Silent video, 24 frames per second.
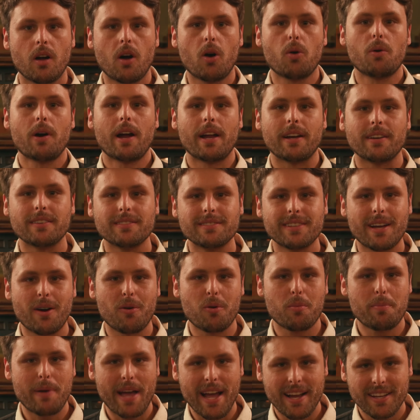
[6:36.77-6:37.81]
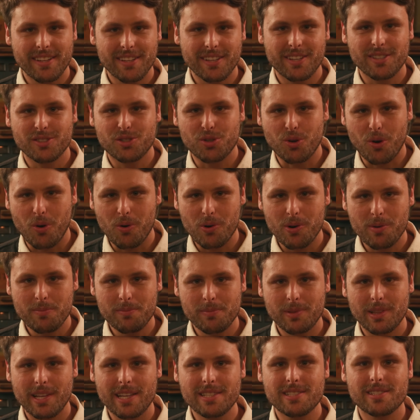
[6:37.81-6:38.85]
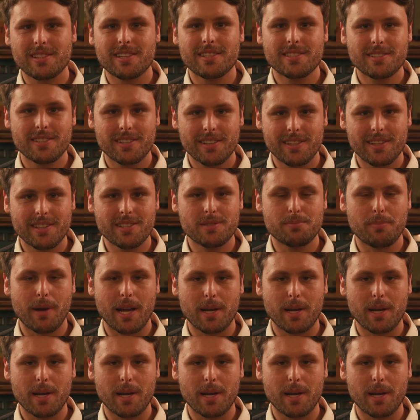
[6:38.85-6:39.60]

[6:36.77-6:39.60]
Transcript: All right, now we're back in the control room. Let's listen to these